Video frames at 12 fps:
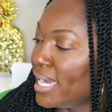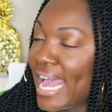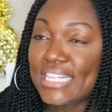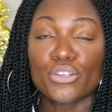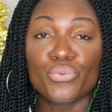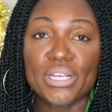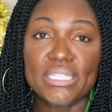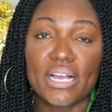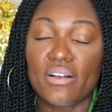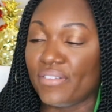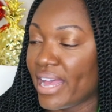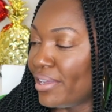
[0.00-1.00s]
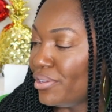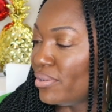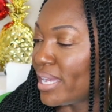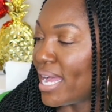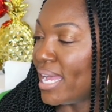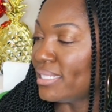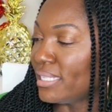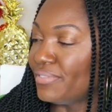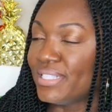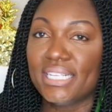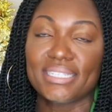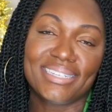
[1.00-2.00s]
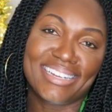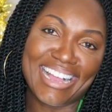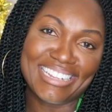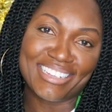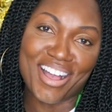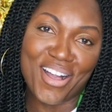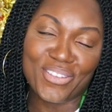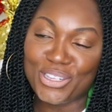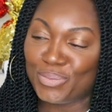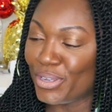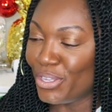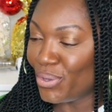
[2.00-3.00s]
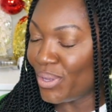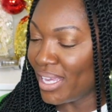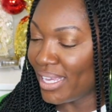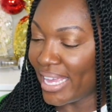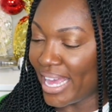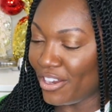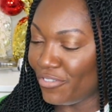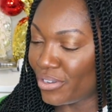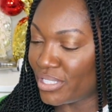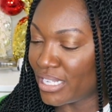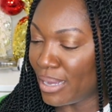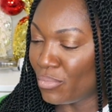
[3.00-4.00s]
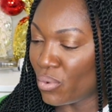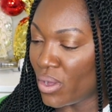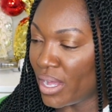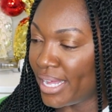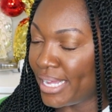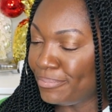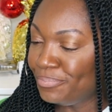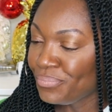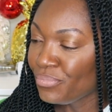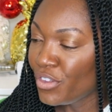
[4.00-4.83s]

it has a retail value, guys, of $69, but you can get it for someone